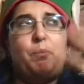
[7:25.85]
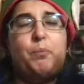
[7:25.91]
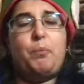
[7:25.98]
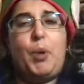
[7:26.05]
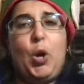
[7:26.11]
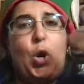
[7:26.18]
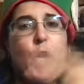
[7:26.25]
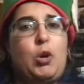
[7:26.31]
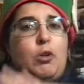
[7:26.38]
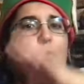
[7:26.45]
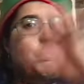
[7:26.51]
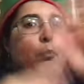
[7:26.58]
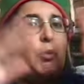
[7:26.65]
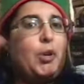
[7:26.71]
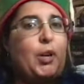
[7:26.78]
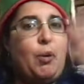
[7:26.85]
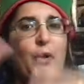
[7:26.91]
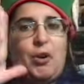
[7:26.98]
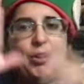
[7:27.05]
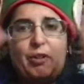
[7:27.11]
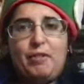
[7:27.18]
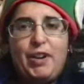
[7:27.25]
book
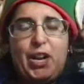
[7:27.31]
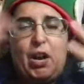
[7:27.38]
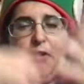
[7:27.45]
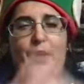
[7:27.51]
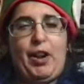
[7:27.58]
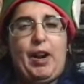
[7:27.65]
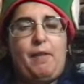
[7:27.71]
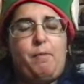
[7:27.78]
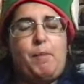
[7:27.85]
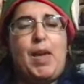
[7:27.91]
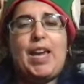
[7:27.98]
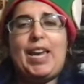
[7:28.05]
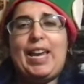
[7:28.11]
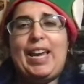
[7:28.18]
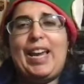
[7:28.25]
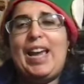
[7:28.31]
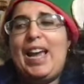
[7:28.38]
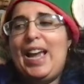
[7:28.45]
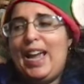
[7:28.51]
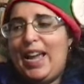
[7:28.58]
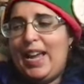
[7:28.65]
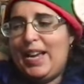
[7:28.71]
pre-order video that I'm making
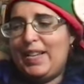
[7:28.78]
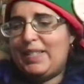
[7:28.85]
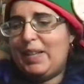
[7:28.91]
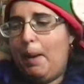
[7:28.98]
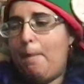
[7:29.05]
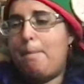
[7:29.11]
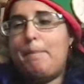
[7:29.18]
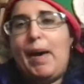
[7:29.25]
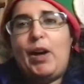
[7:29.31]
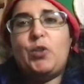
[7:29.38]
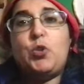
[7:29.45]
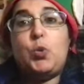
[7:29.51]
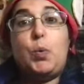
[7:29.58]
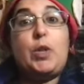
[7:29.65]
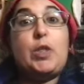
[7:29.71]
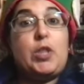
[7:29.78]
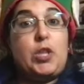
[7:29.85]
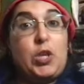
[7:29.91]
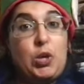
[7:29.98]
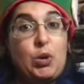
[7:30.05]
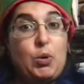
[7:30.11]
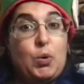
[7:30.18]
is Melt With
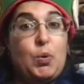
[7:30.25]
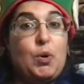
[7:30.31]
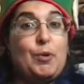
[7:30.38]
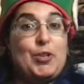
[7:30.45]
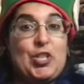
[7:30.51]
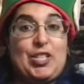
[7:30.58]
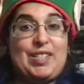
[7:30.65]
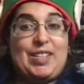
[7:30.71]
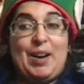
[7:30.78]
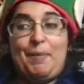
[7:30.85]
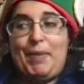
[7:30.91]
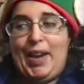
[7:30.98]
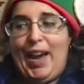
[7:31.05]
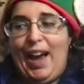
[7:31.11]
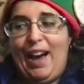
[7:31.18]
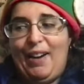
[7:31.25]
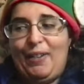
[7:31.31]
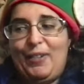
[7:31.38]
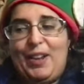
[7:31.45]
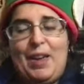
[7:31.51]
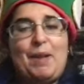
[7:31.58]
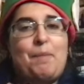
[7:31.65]
You, which is coming
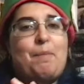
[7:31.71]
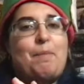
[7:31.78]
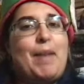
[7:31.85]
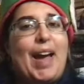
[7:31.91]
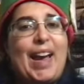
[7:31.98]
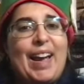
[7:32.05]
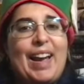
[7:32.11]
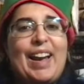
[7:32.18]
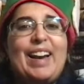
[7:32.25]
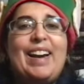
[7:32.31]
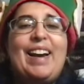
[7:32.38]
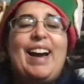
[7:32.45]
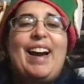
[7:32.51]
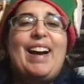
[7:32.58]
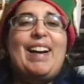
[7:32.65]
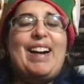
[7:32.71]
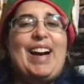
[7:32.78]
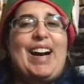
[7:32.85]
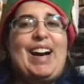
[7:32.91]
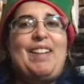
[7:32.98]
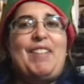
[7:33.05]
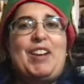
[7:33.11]
out in May,
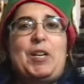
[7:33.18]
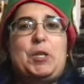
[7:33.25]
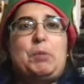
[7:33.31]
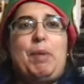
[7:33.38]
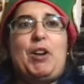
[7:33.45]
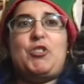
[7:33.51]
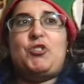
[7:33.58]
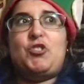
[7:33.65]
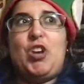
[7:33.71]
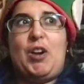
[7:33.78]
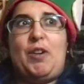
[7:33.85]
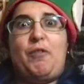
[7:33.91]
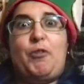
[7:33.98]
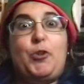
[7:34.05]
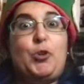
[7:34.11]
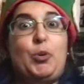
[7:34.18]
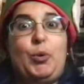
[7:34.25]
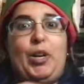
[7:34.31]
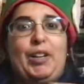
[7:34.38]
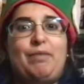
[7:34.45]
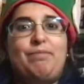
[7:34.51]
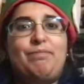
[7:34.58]
and it is by Jennifer
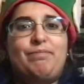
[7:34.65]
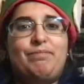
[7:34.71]
Dugan.